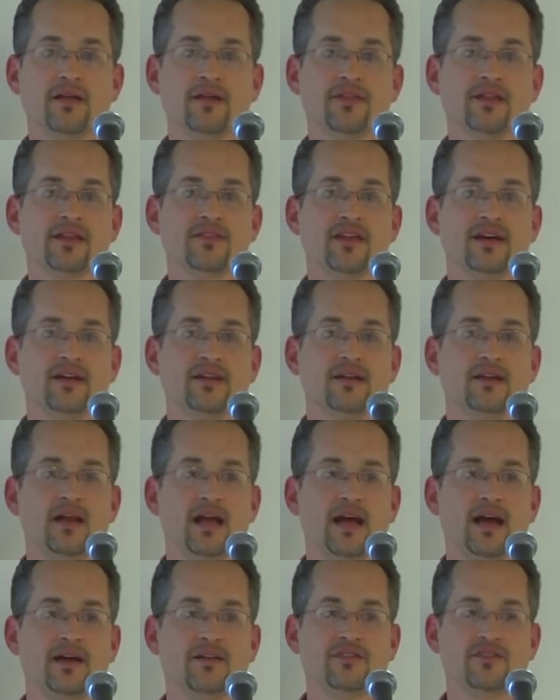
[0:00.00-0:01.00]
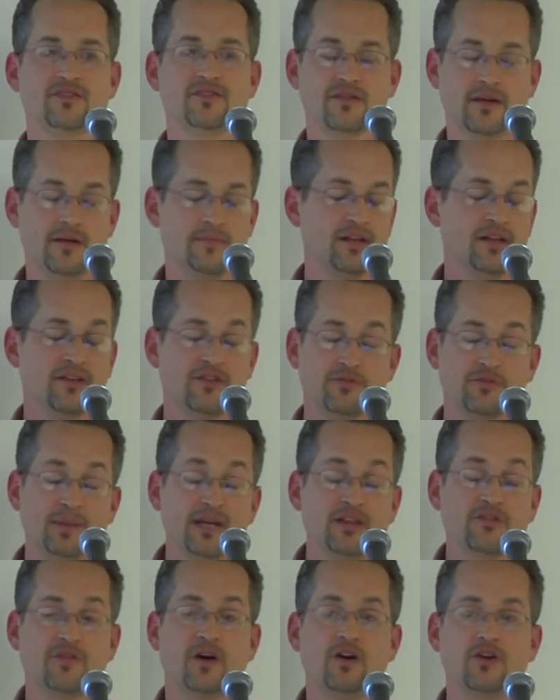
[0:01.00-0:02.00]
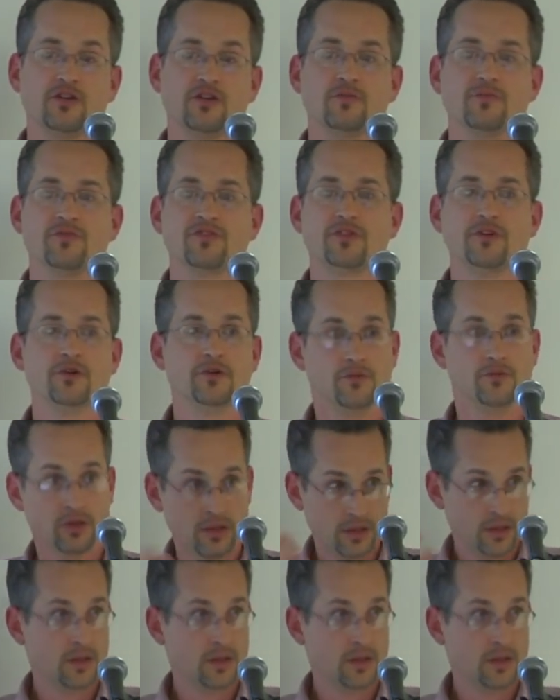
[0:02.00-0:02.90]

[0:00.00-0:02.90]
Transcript: I, think that has I mean it speaks volumes to